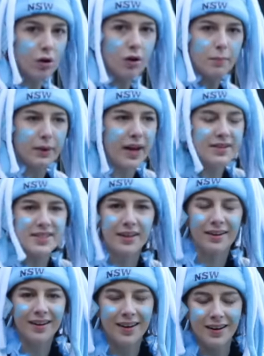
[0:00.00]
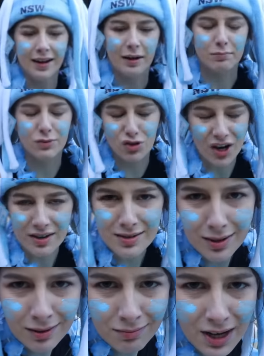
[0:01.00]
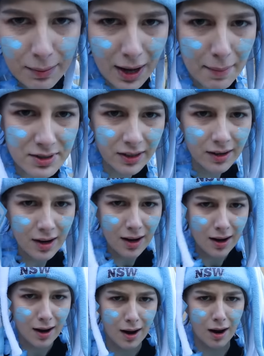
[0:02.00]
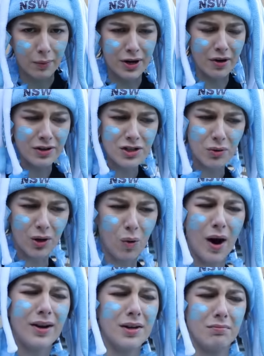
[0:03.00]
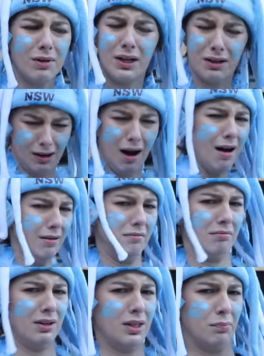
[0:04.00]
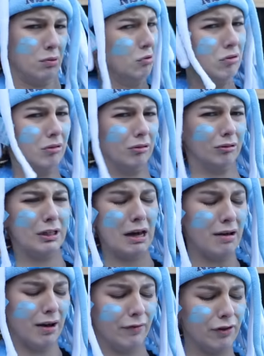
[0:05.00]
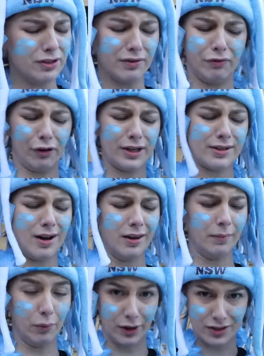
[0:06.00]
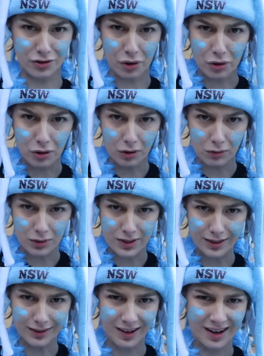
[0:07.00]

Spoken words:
Mackenzie, Jess, team captain. We noticed you were quite a gun in the pool. Yeah, first in freestyle and breaststroke, was it?